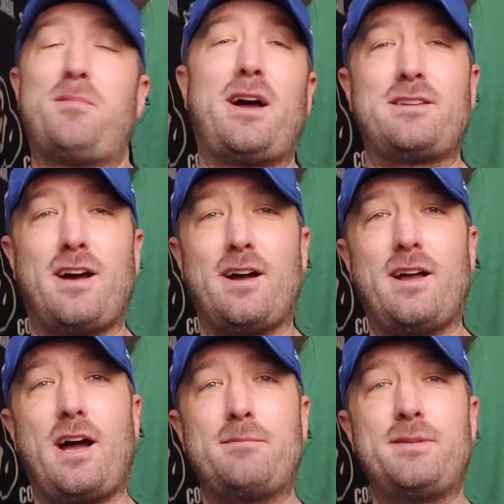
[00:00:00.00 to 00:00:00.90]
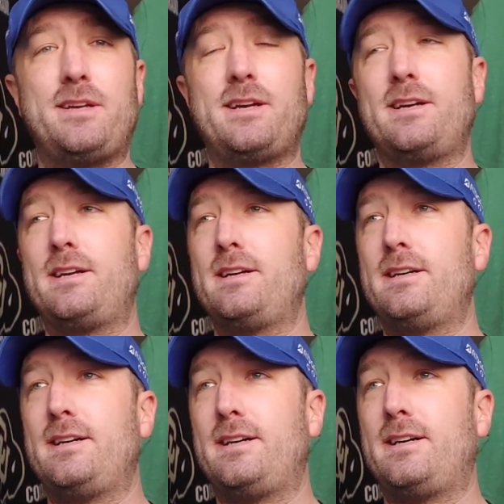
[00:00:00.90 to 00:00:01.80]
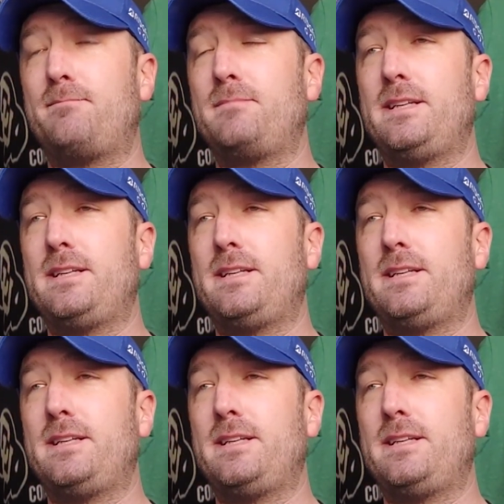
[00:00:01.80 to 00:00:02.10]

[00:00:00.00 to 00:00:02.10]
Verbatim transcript: Mai Tai IPA um,